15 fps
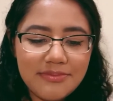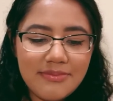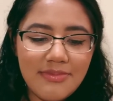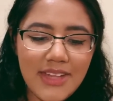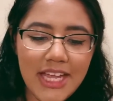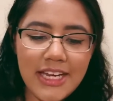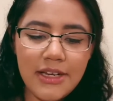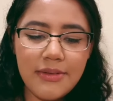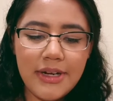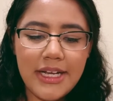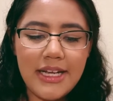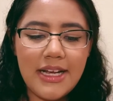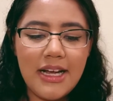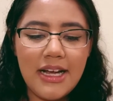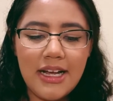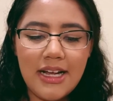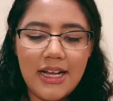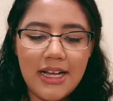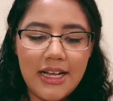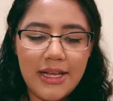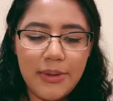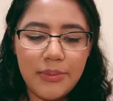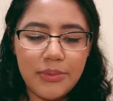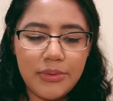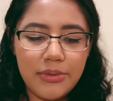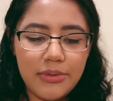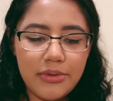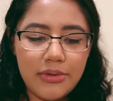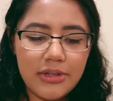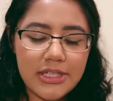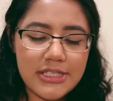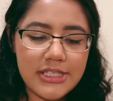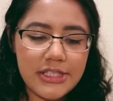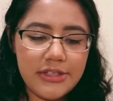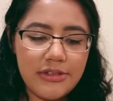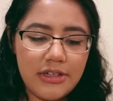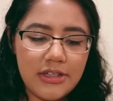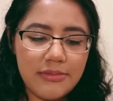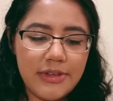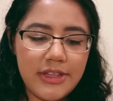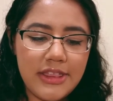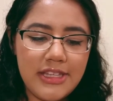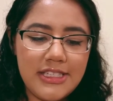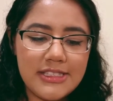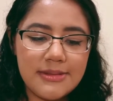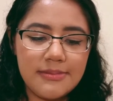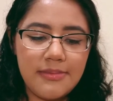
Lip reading: anyway, I will continue on with these